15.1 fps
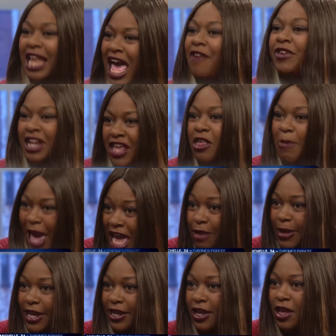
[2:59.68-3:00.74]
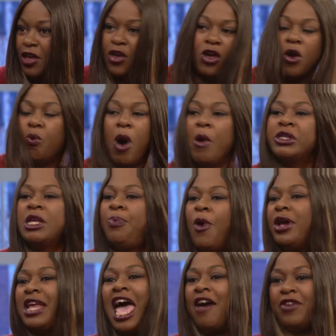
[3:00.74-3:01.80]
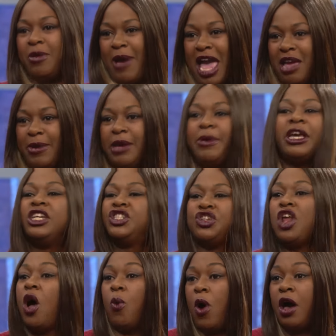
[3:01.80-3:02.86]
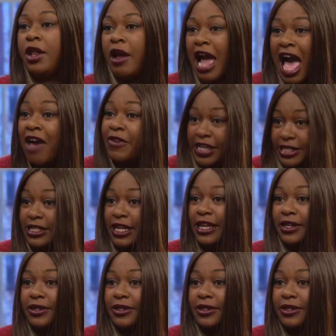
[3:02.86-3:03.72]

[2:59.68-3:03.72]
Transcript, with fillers: and have another baby? What was the point of having a baby? Because you don't want her, obviously.